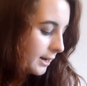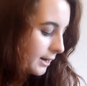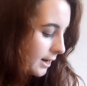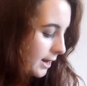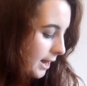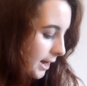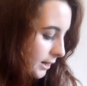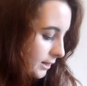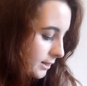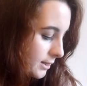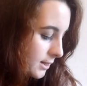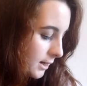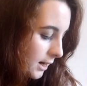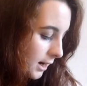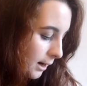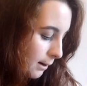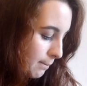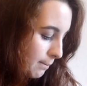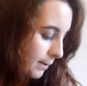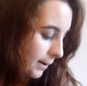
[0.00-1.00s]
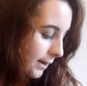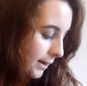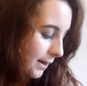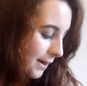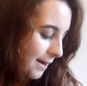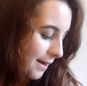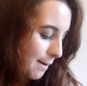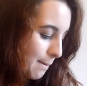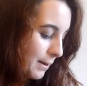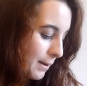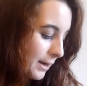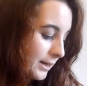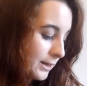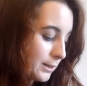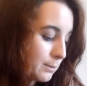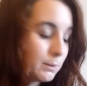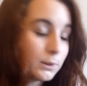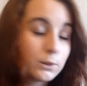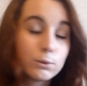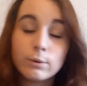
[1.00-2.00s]
Next up
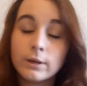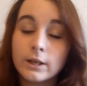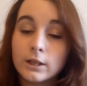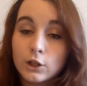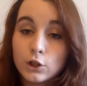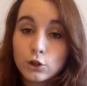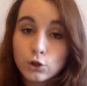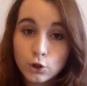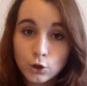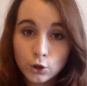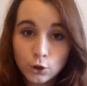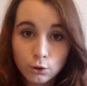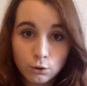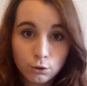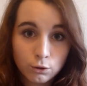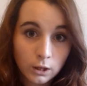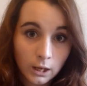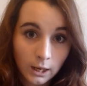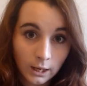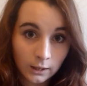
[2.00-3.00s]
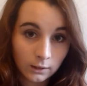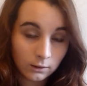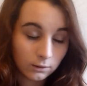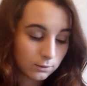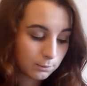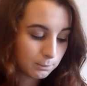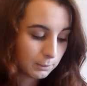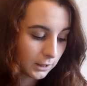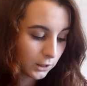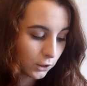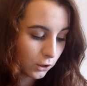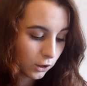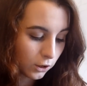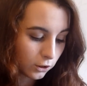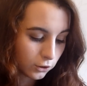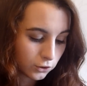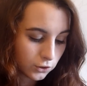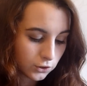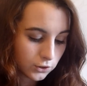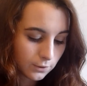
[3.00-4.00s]
is between two things,
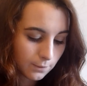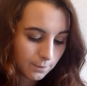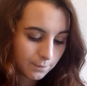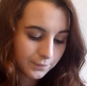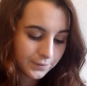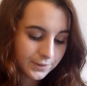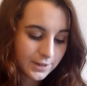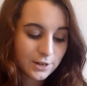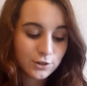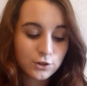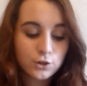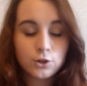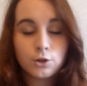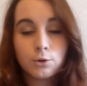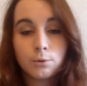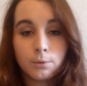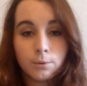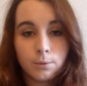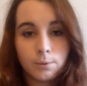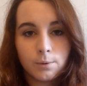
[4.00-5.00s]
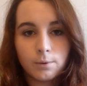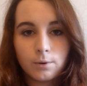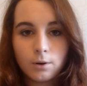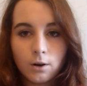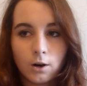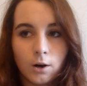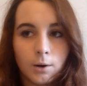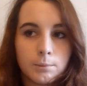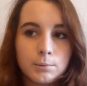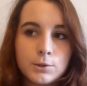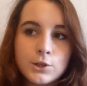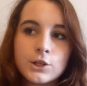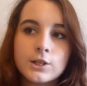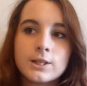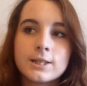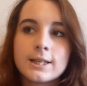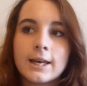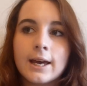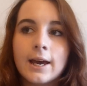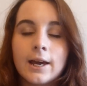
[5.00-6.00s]
because there's two
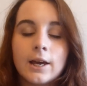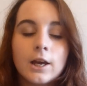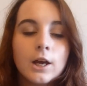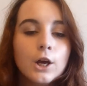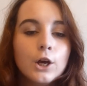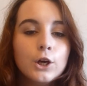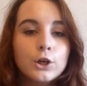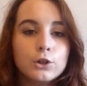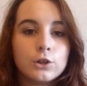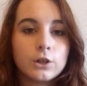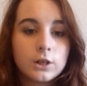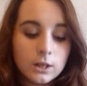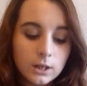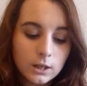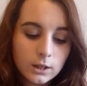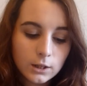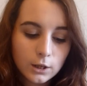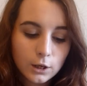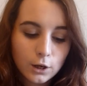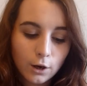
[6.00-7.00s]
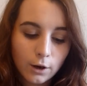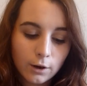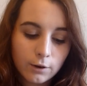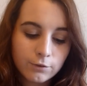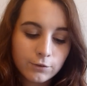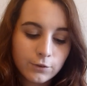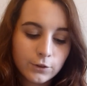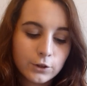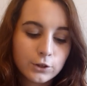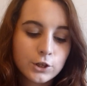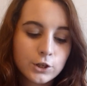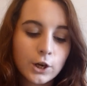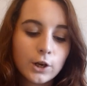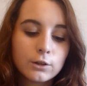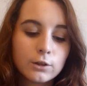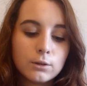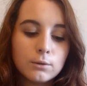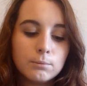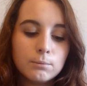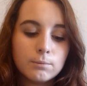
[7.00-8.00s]
options here. You can either go for the
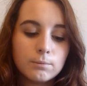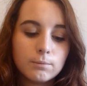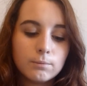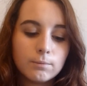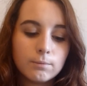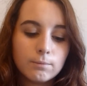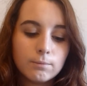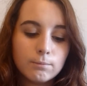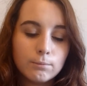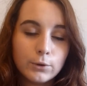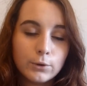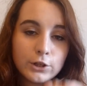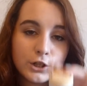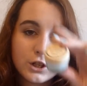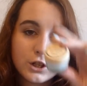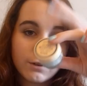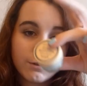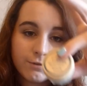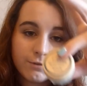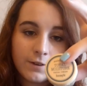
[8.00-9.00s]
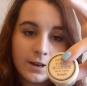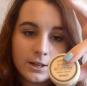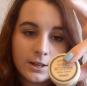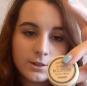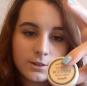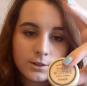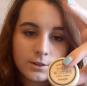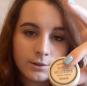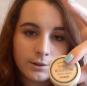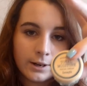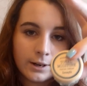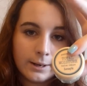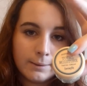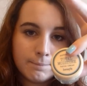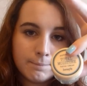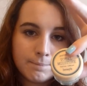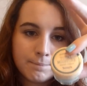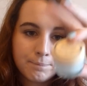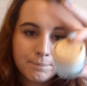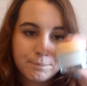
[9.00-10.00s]
Total Moisture Face
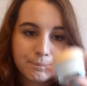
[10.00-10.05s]
Cream,